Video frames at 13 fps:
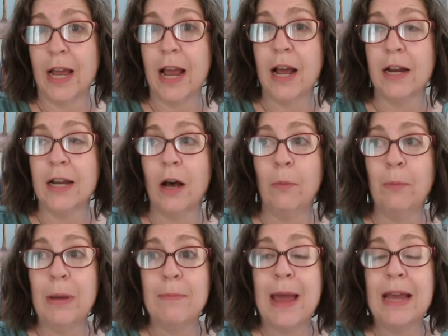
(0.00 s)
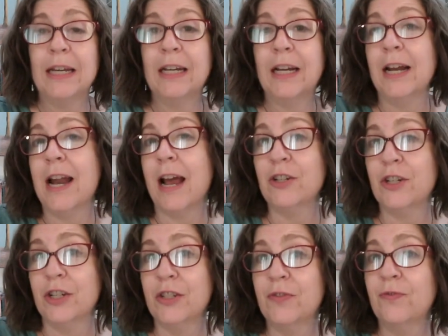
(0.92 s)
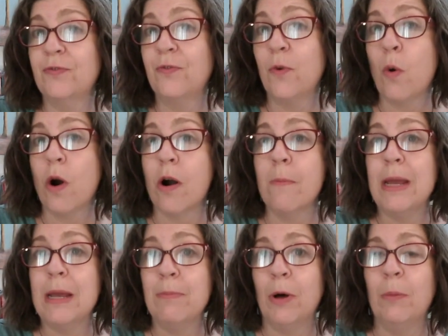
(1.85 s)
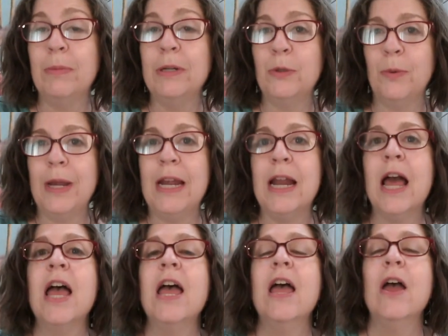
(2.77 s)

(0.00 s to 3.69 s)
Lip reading: and helping make connections for people between